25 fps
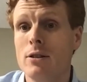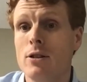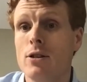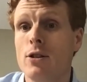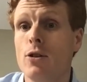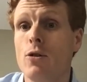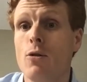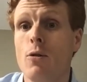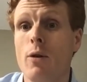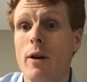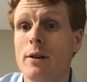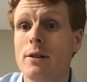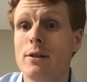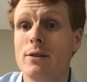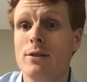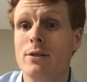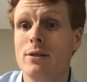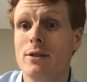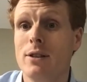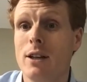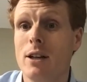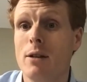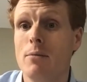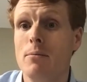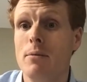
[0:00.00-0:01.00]
The question is
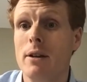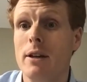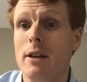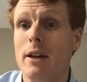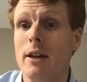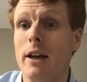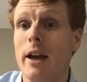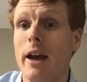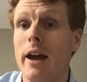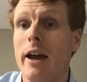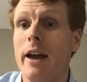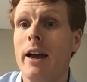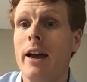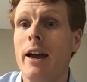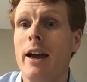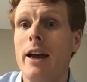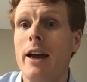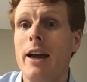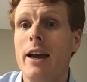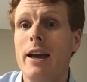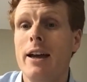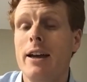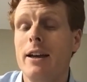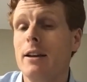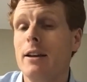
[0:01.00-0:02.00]
going to be,
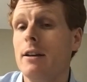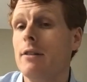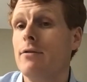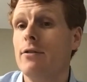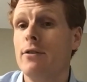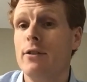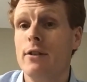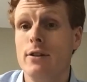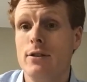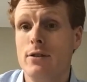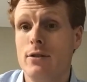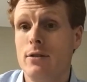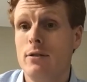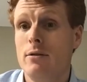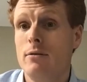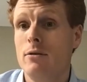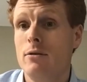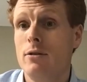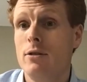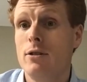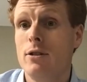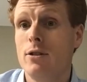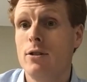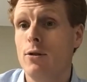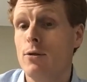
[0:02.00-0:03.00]
if this
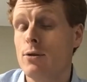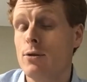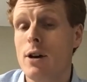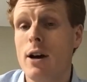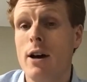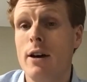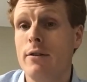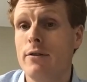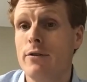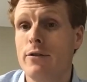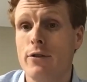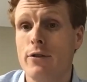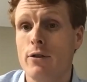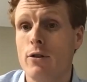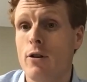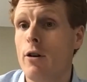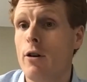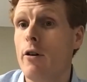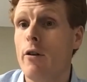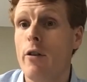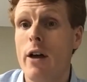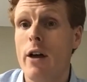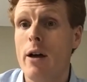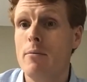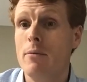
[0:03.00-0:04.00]
goes on for
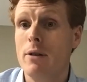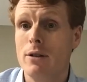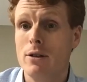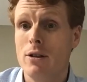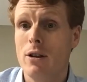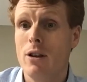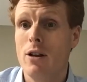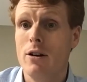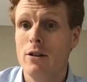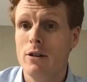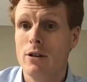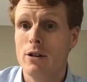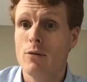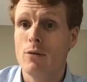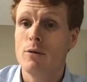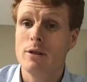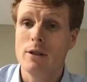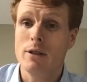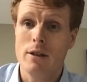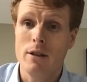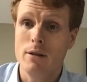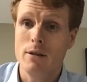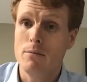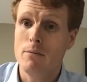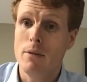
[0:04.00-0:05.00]
all that much longer, which
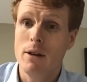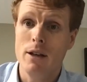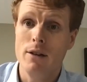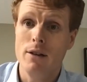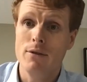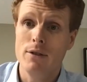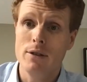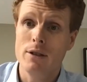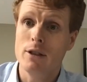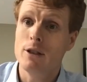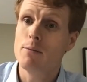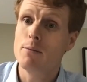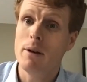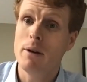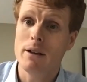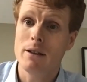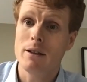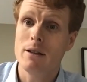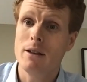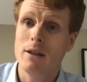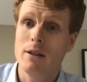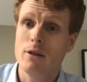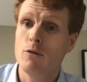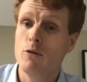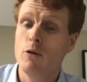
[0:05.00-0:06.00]
I think many of us expect
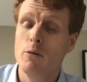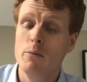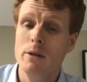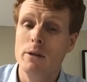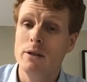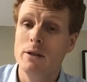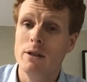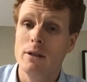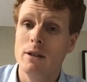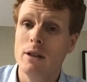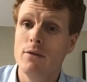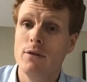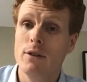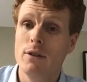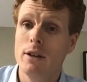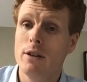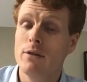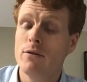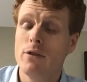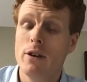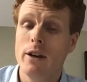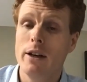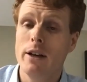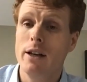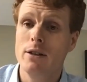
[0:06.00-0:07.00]
that there will be significant
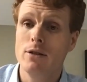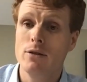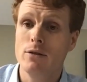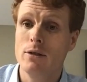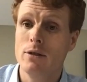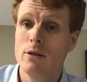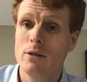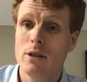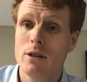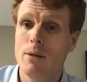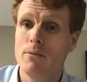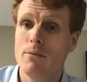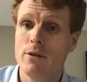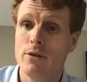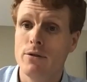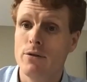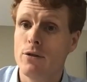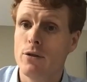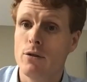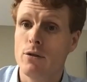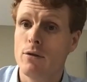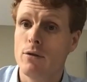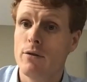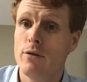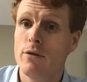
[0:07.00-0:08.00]
financial discomfort
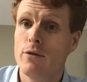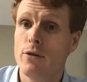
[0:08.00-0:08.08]
for